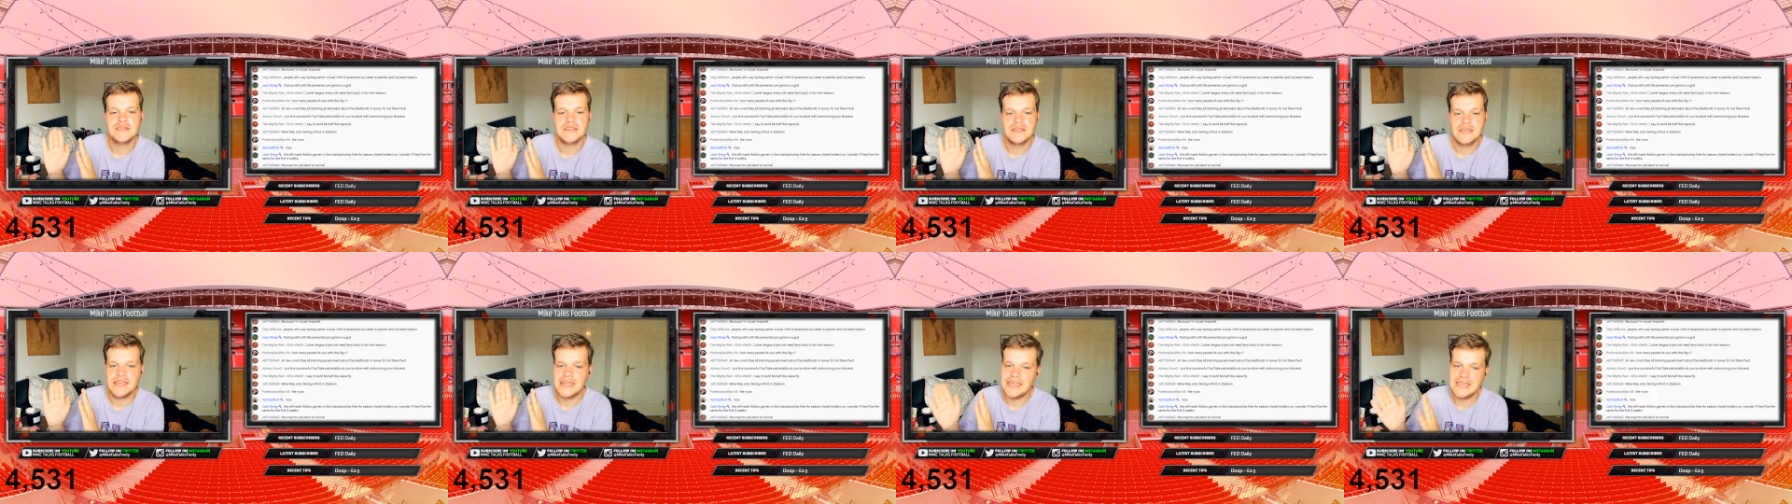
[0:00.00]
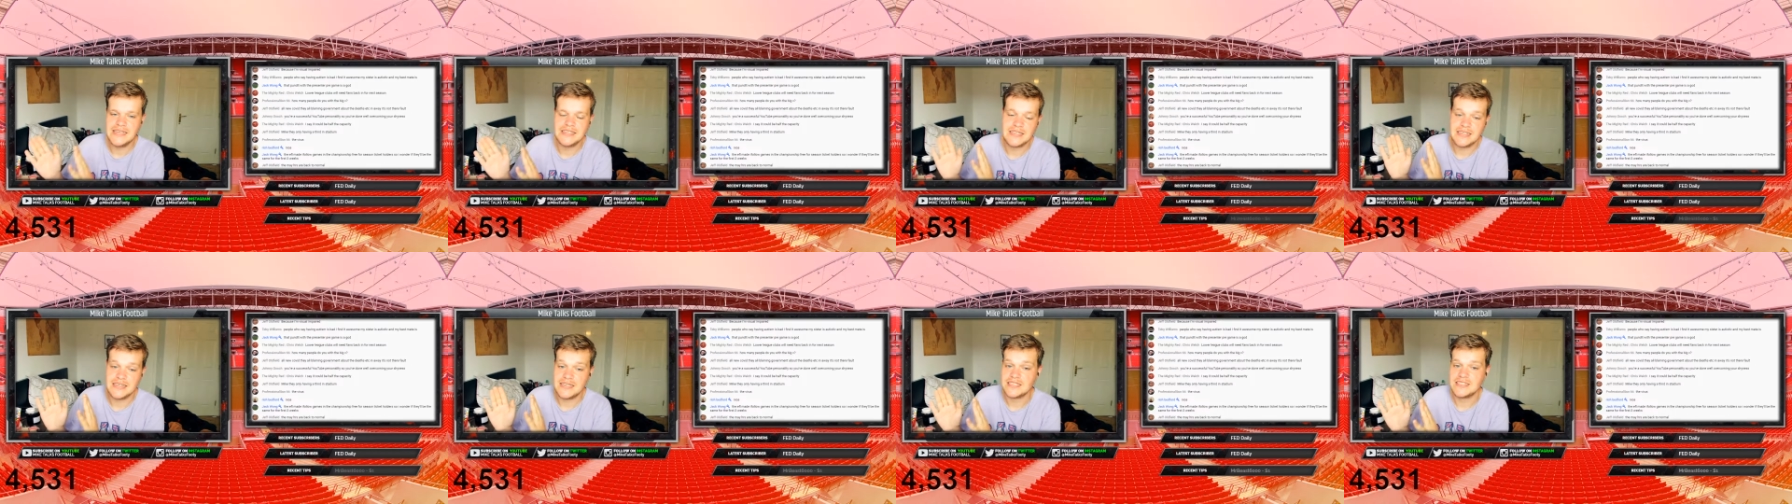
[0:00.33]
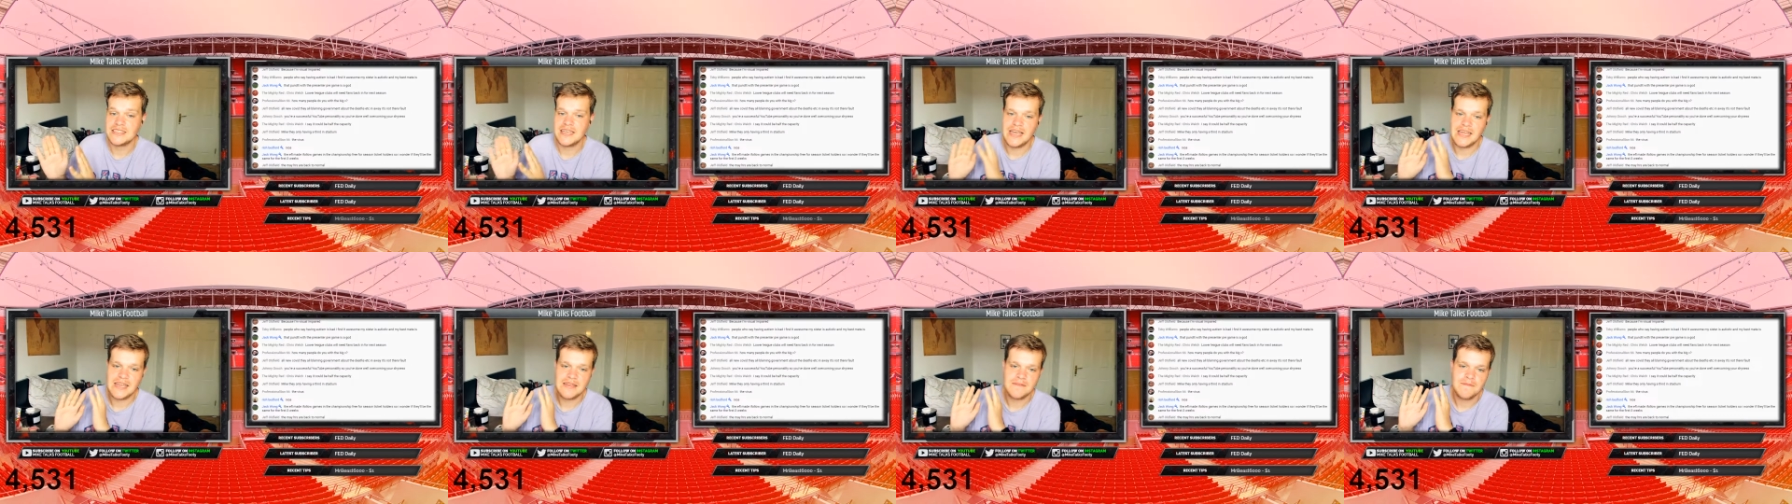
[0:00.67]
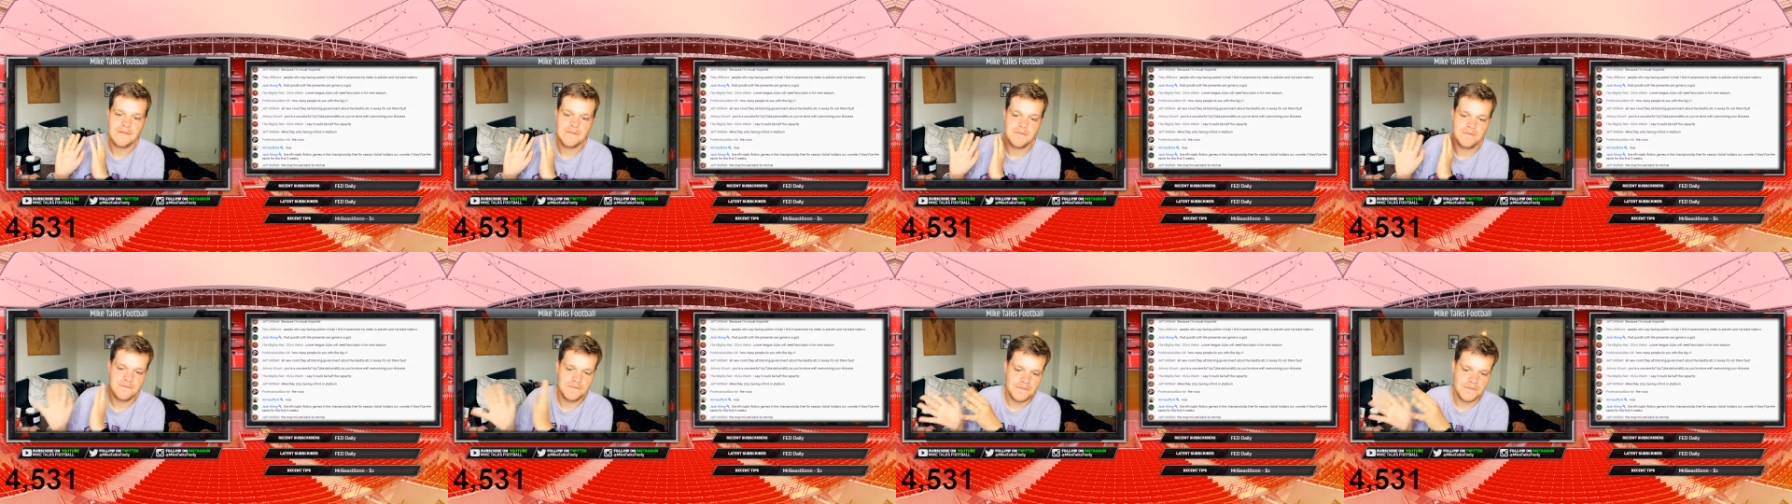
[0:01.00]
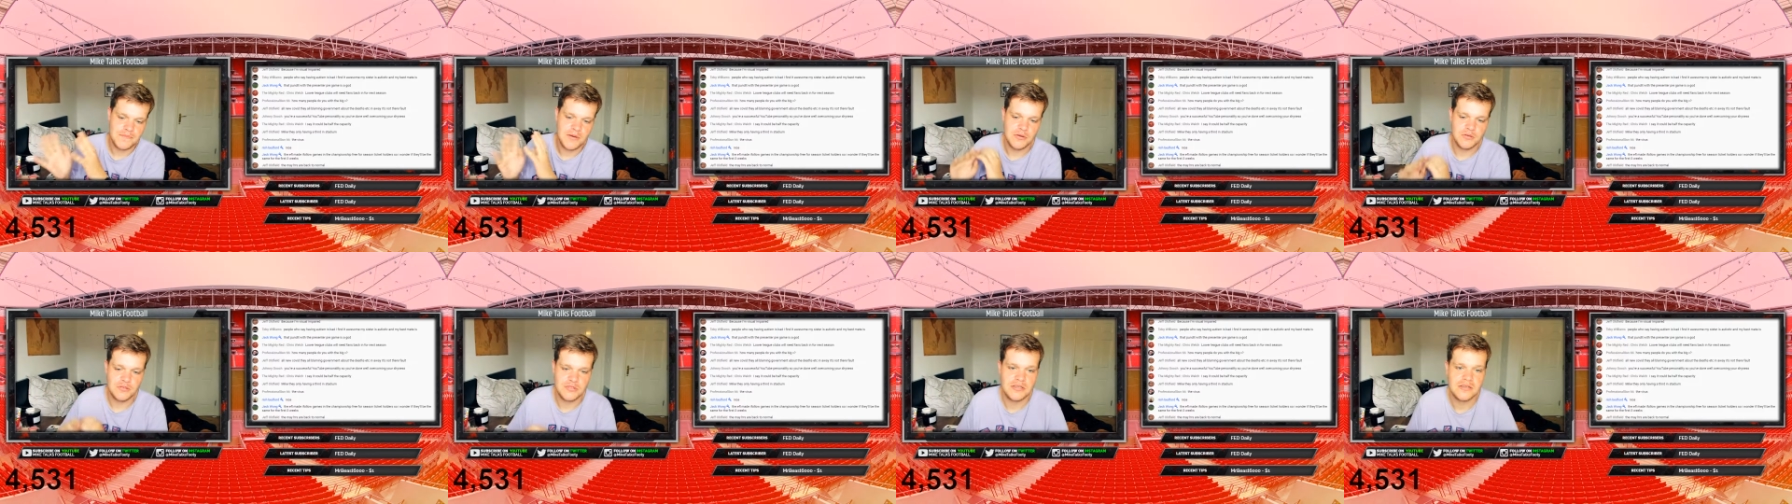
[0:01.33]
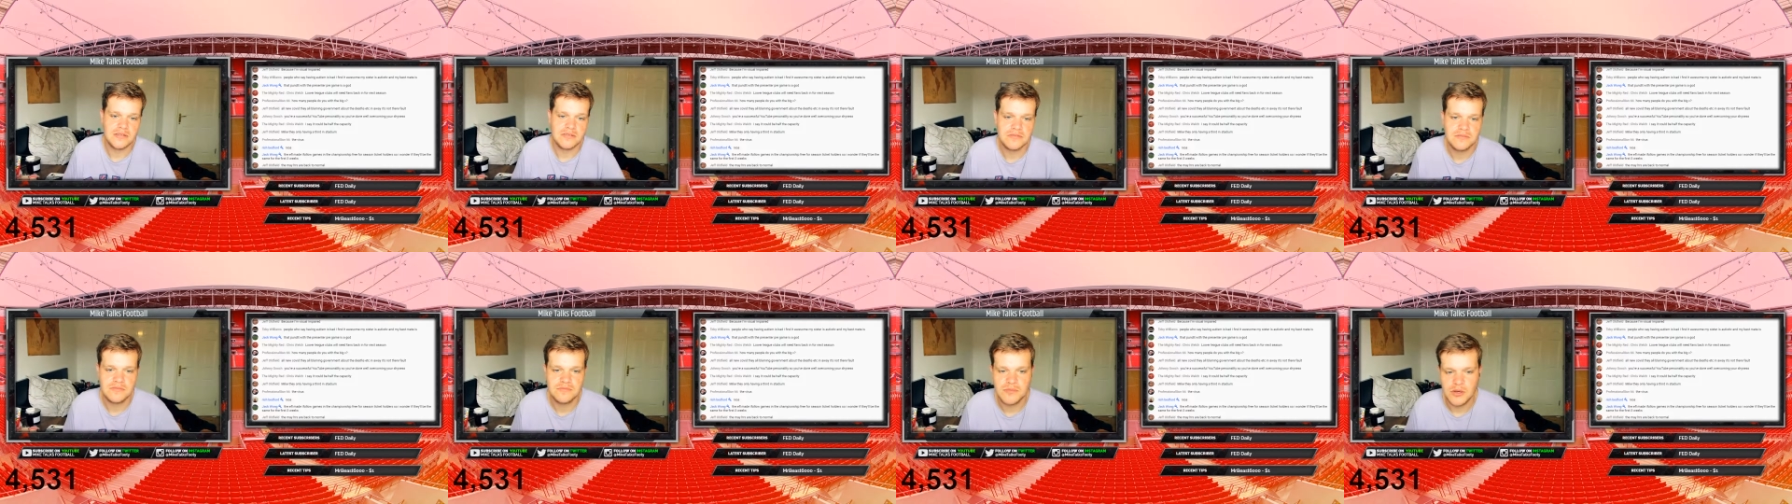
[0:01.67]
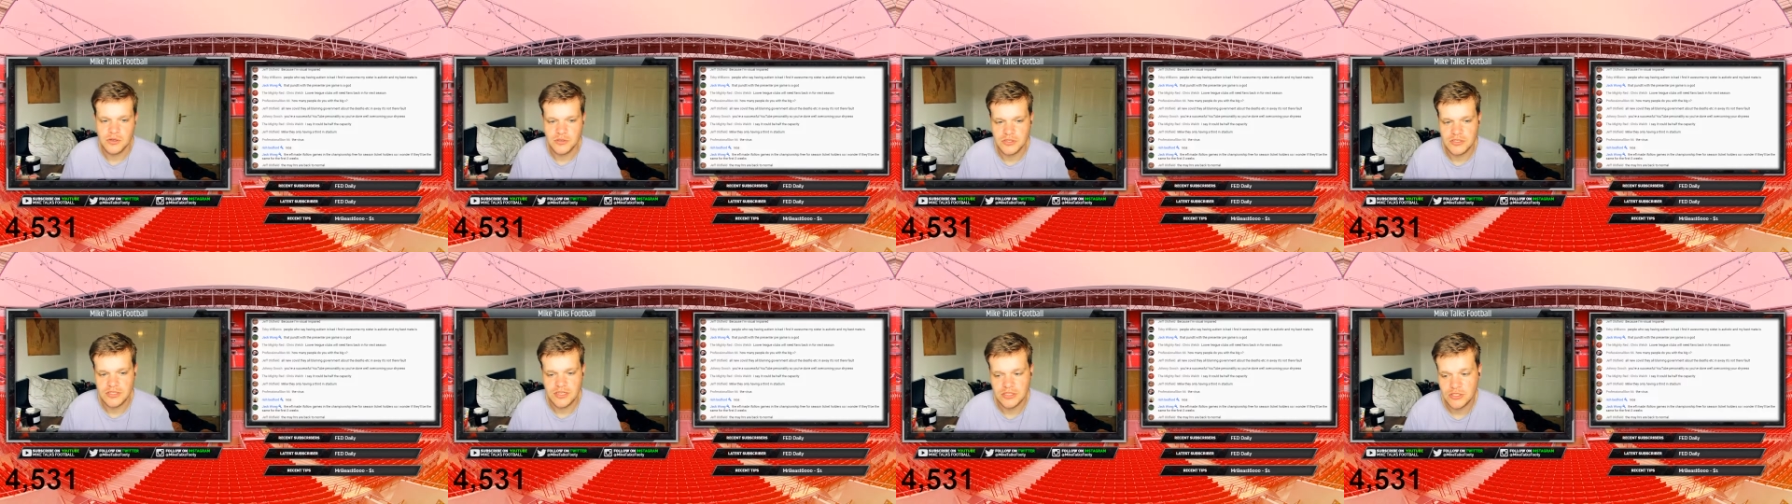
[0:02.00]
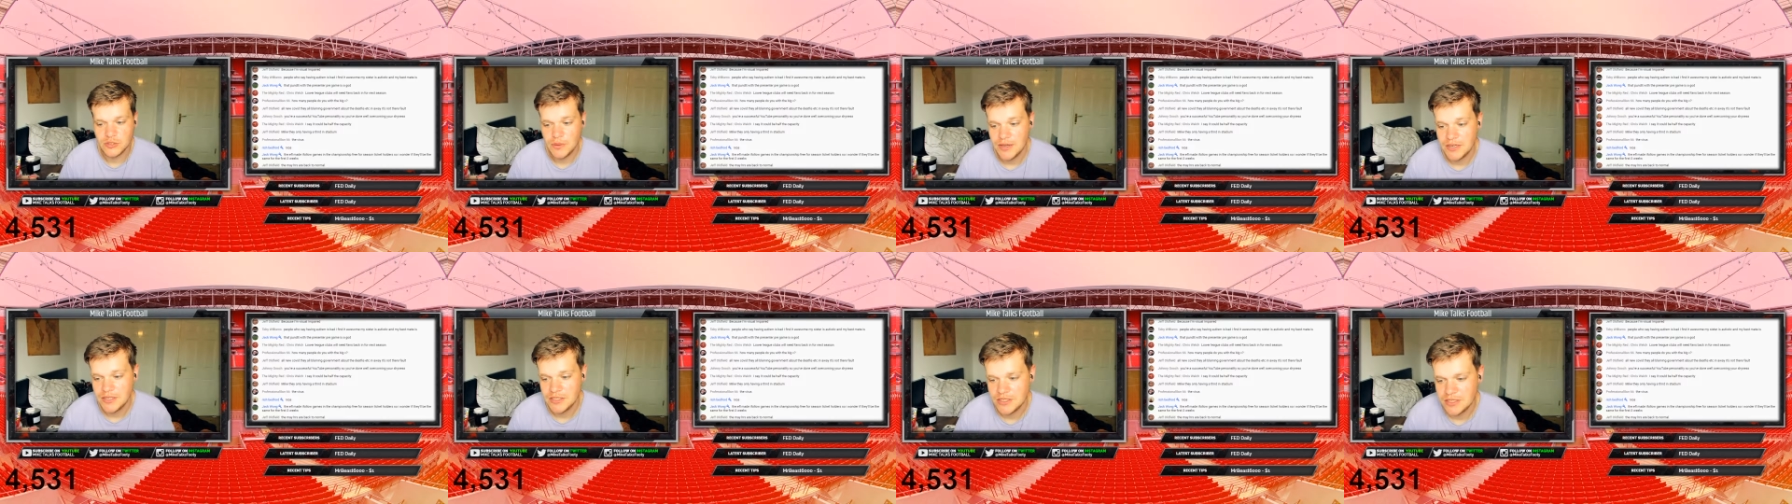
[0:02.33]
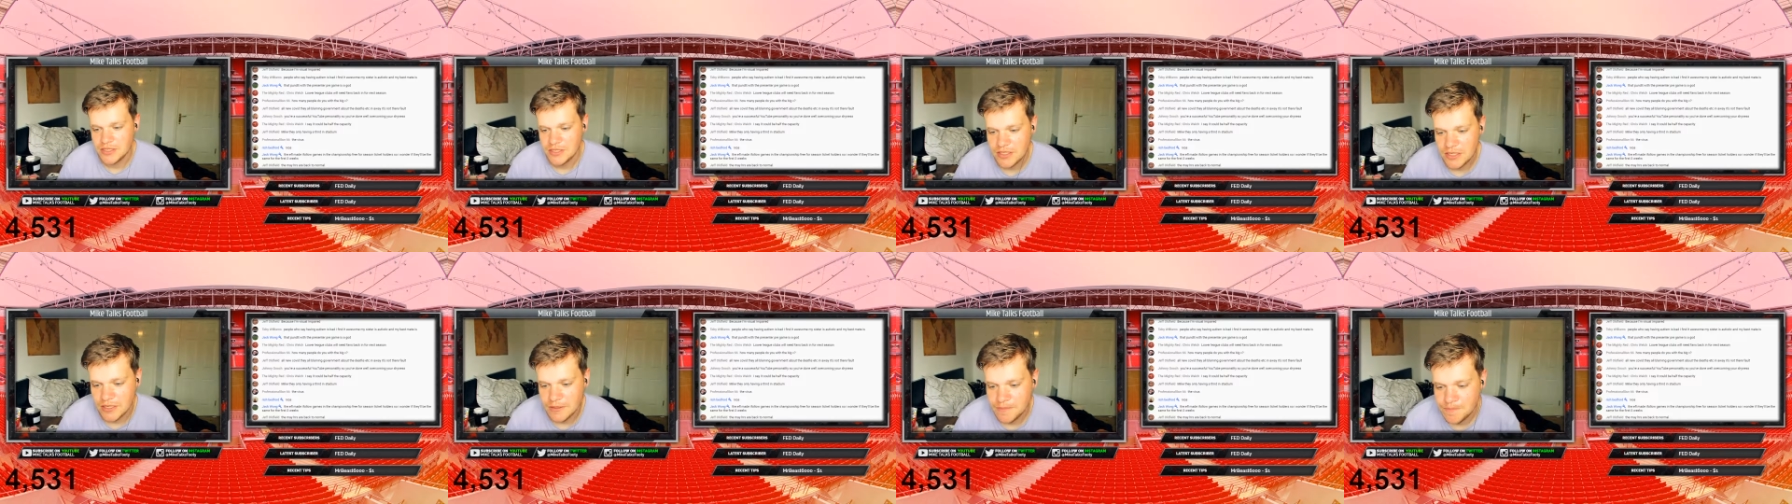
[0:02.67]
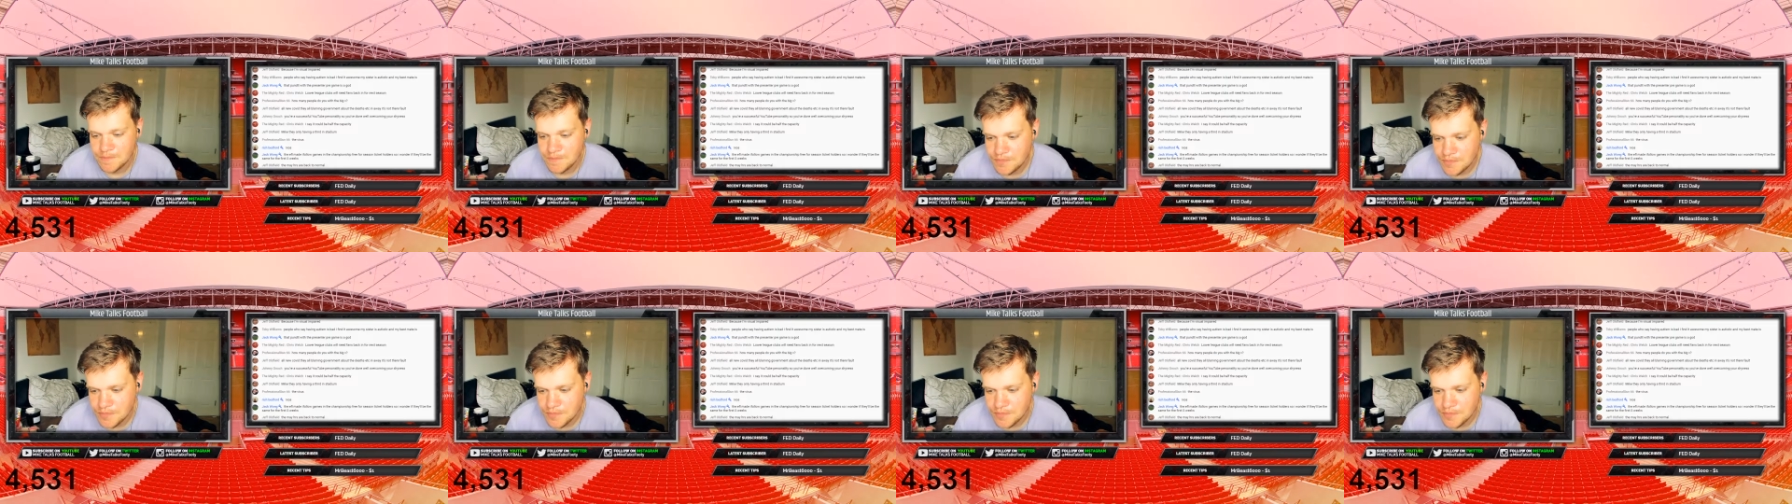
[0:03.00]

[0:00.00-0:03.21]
easy to say post situation, isn't it?